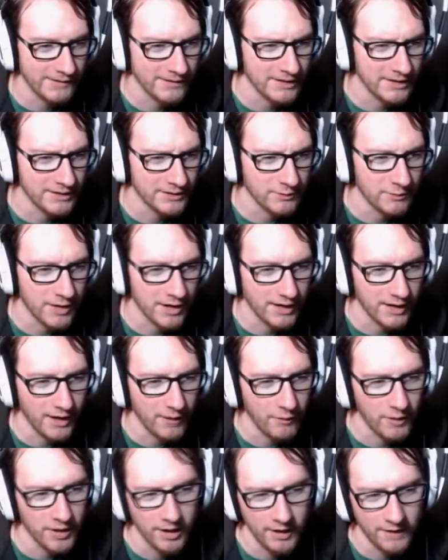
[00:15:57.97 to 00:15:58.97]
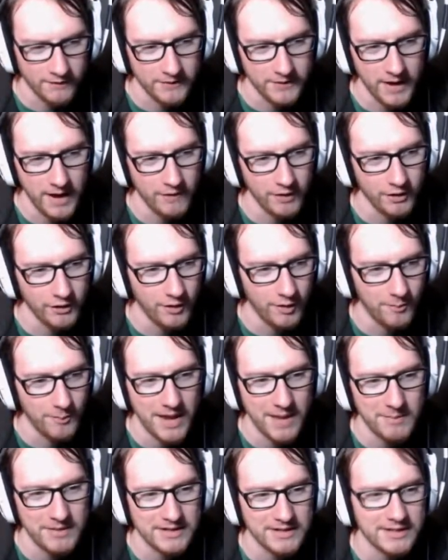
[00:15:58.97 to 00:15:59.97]
It doesn't work. I would have loved to have a little
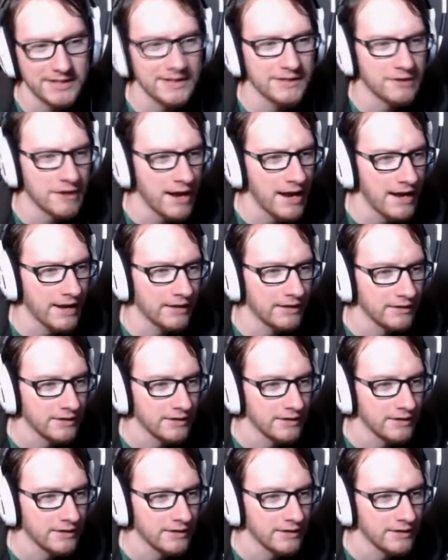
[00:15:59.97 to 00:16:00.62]
baby sea dragon